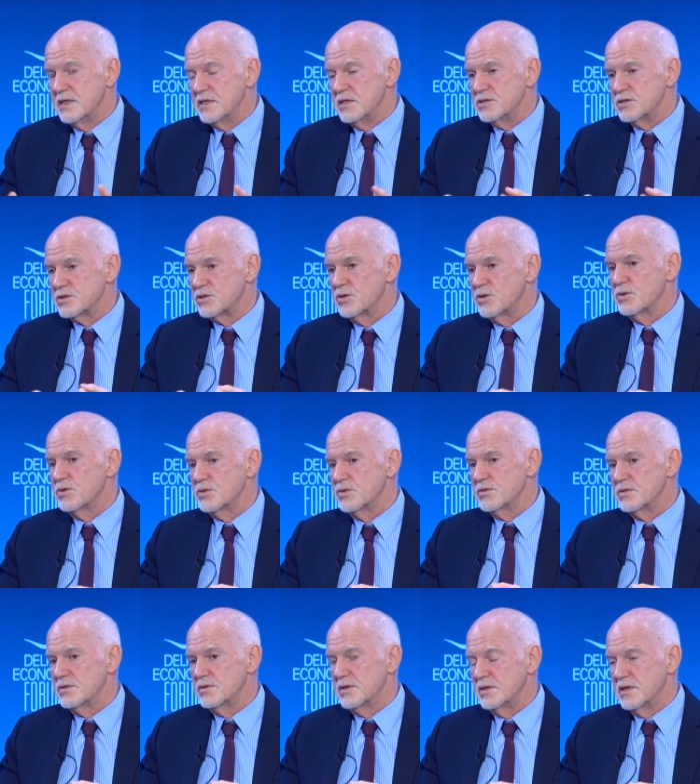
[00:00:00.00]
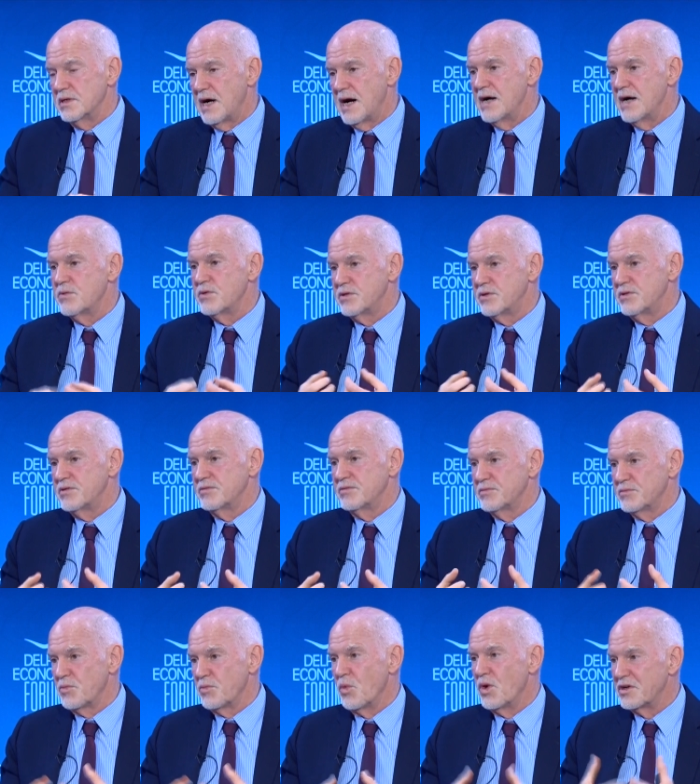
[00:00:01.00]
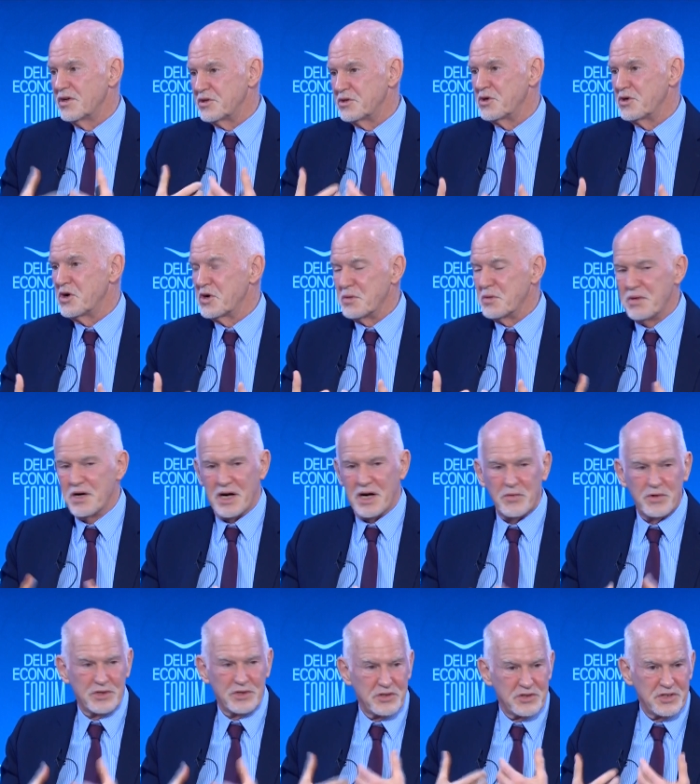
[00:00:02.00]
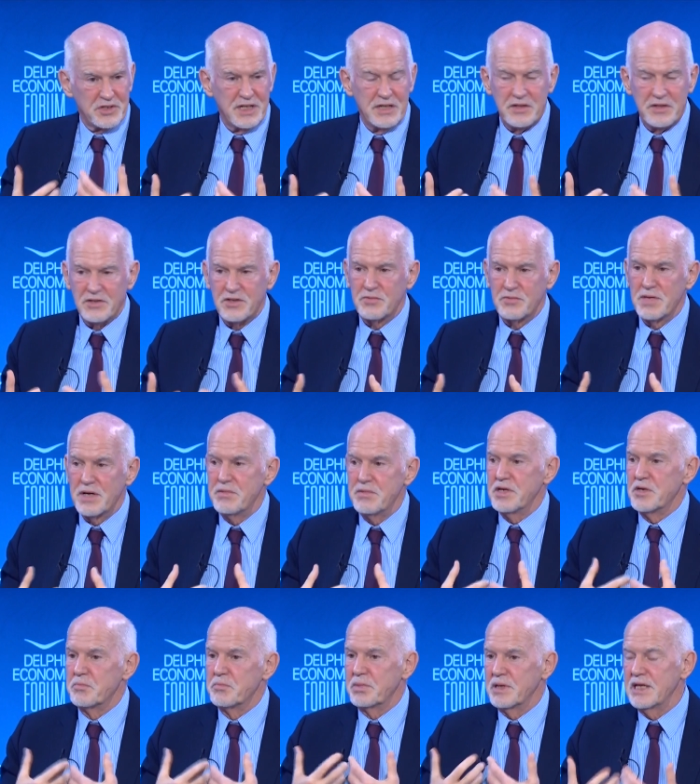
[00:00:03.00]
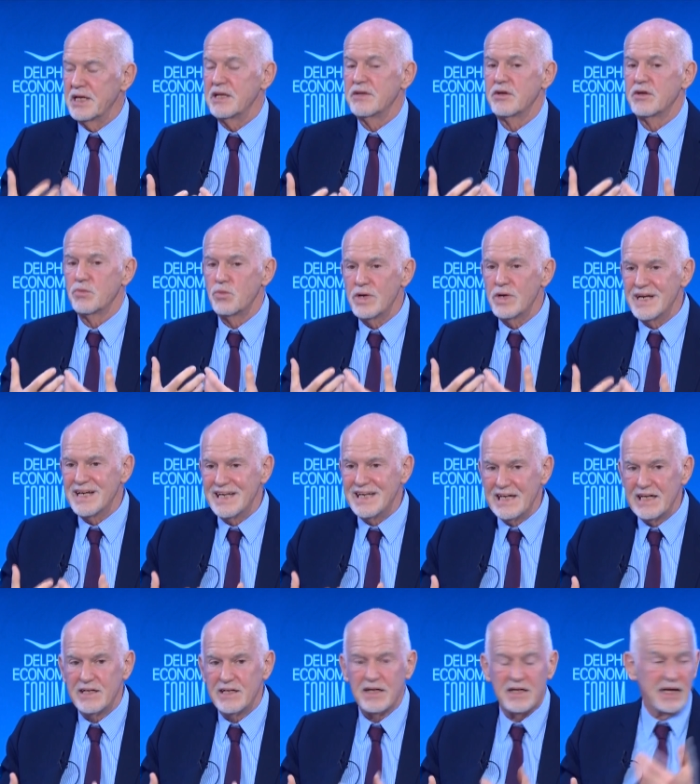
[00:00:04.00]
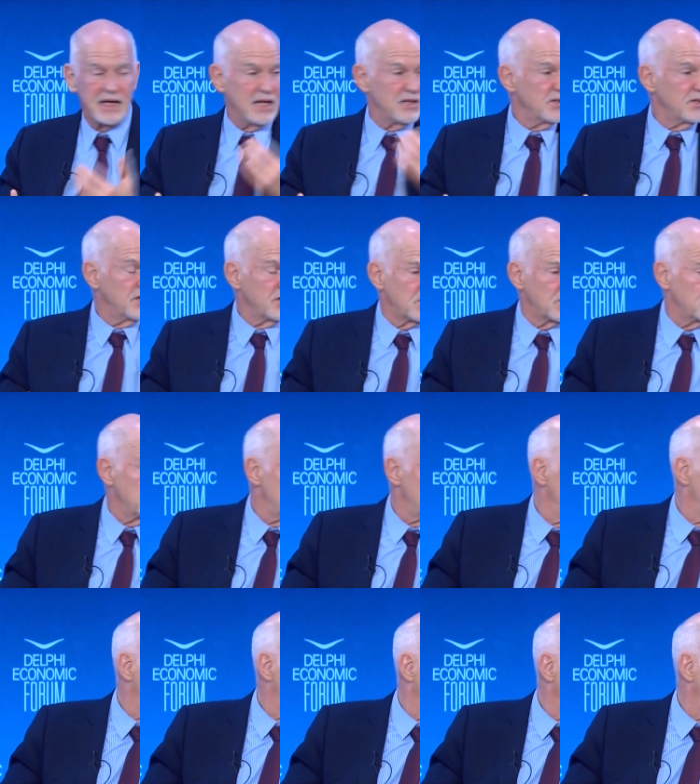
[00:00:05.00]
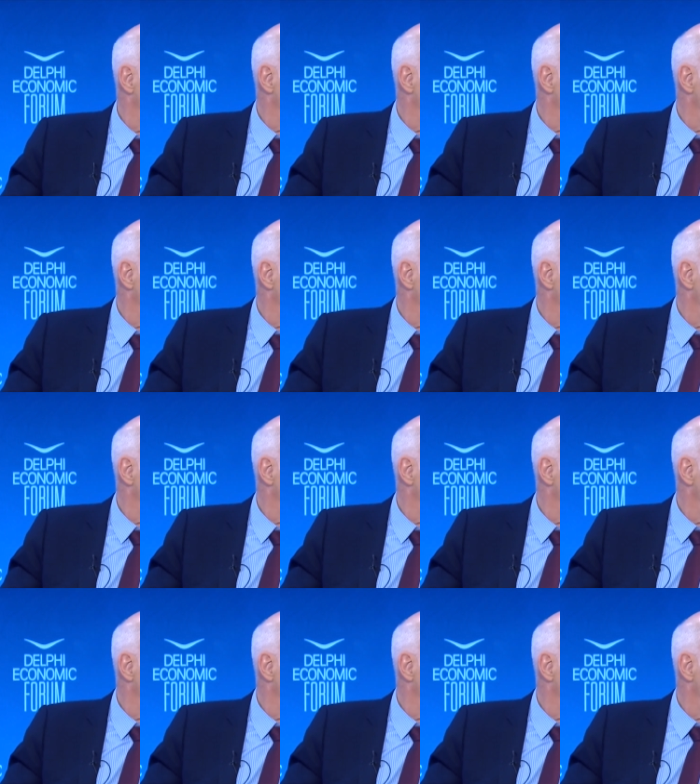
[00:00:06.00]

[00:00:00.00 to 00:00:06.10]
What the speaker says: So I would want to talk about, I want to see it, this is maybe a plea that we need, and this is what you started